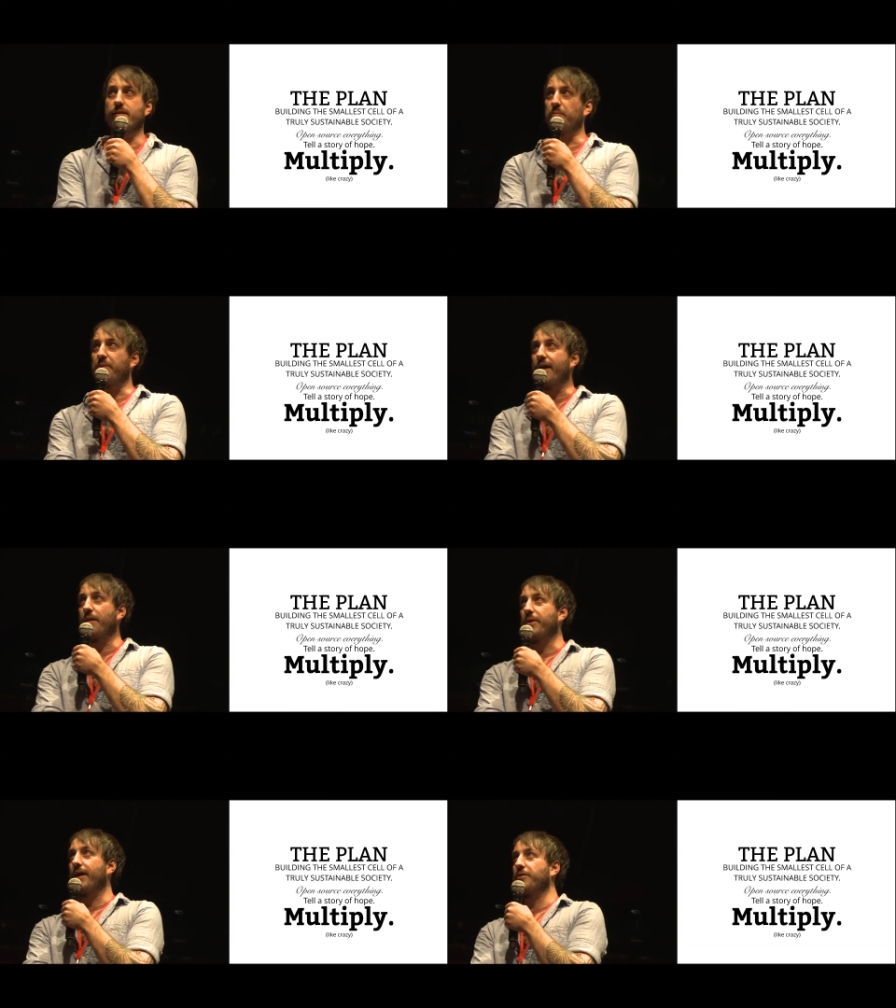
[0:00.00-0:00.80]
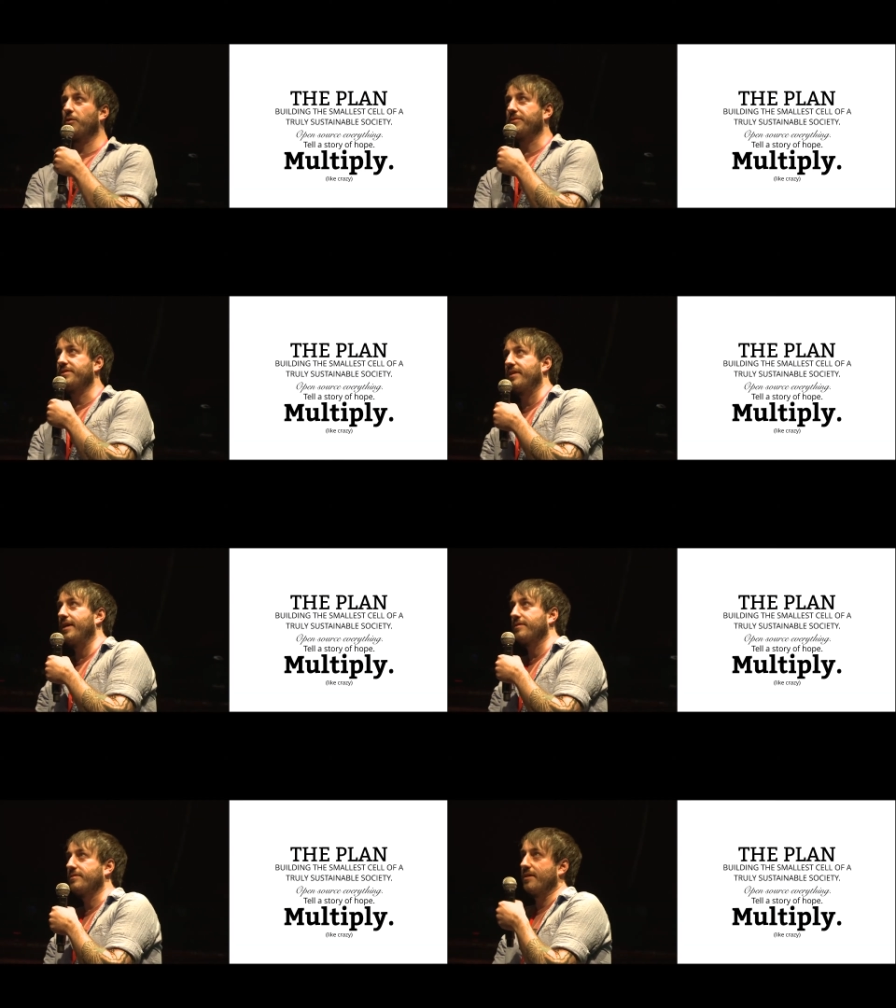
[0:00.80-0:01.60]
the plan behind Open
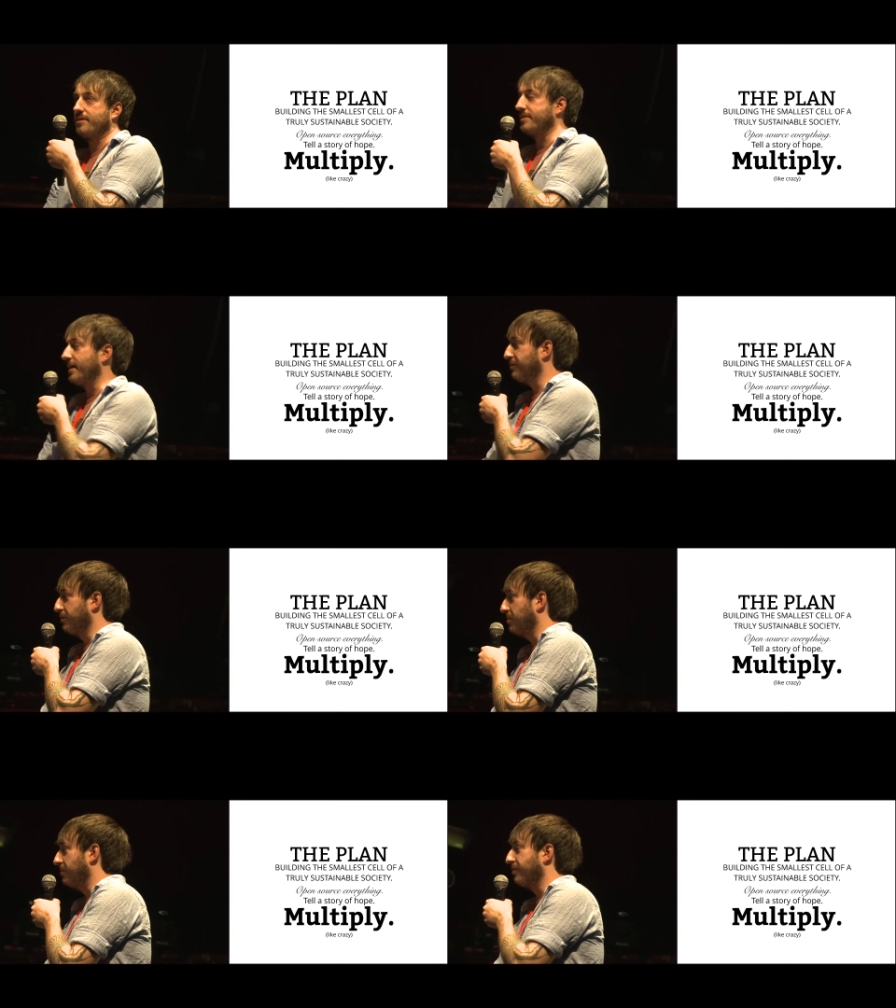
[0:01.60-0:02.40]
State is, as said from,